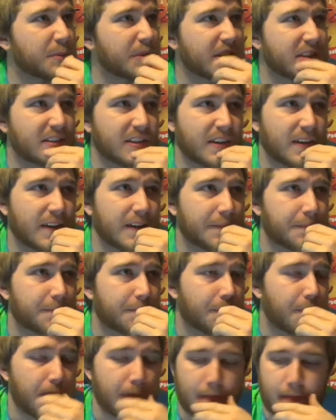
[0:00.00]
me today
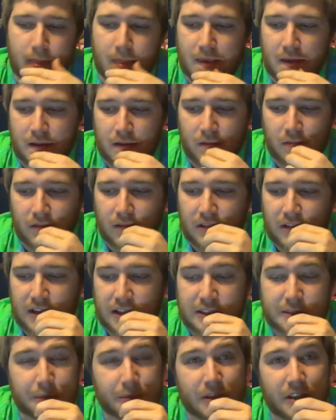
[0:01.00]

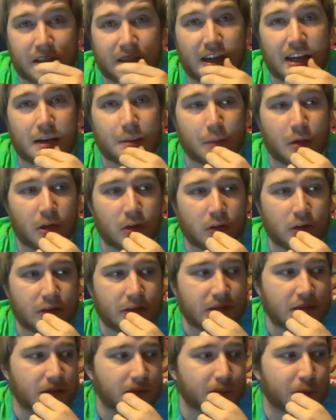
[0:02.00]
it's pretty damn
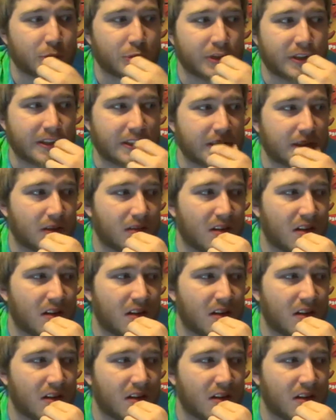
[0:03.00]
early in the morning.